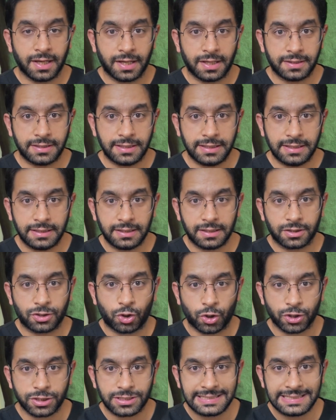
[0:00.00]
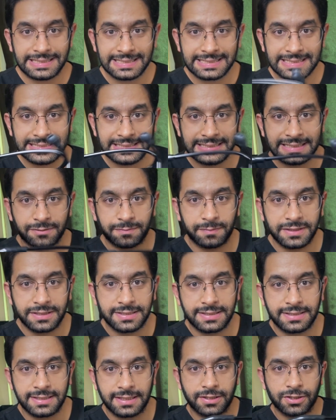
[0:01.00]
the costliest Littmann
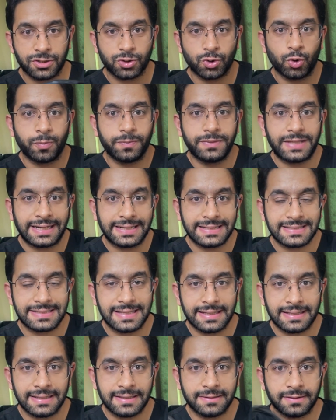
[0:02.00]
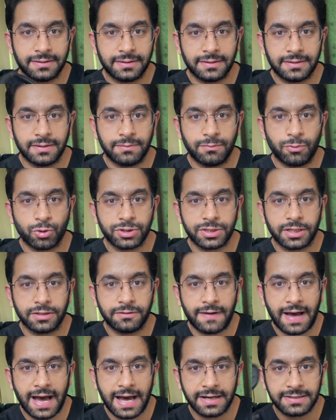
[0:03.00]
stethoscope that is there, the most
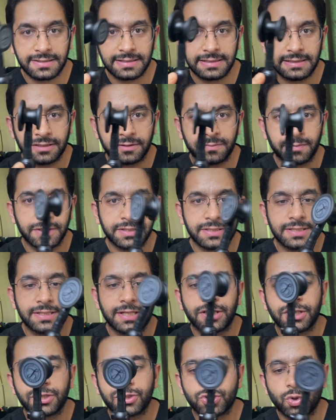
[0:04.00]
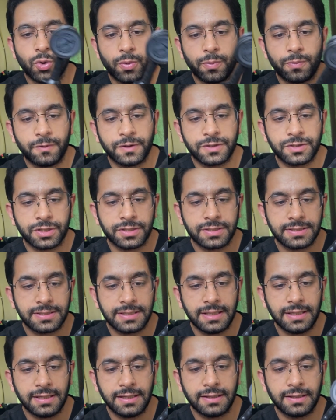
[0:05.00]
advanced Littmann stethoscope, which is
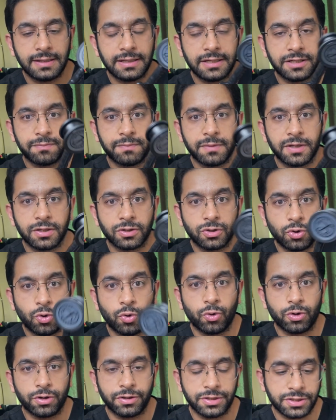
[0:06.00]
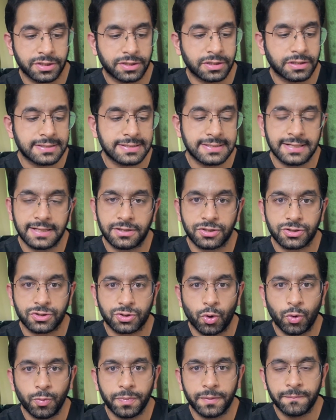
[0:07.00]
the Littmann Core Digital
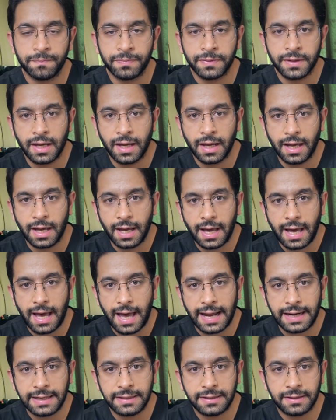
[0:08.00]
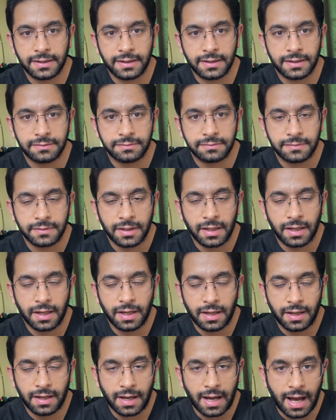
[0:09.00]
Stethoscope. And I'm
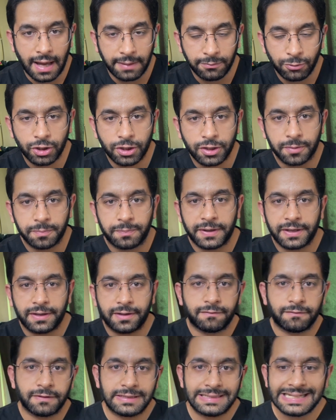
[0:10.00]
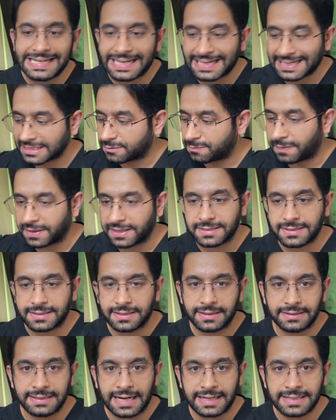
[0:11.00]
going to compare it with the next best
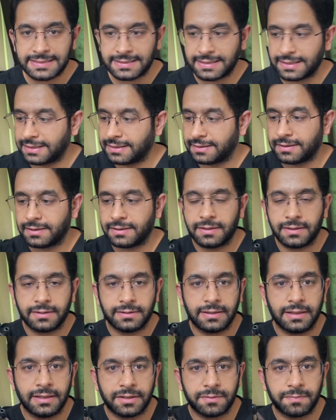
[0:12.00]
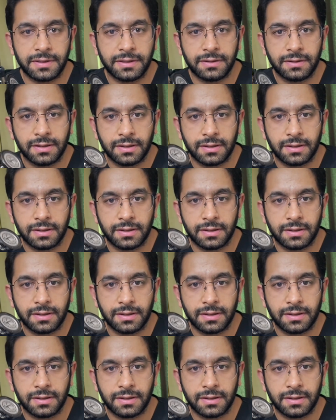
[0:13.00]
that's there, the Littmann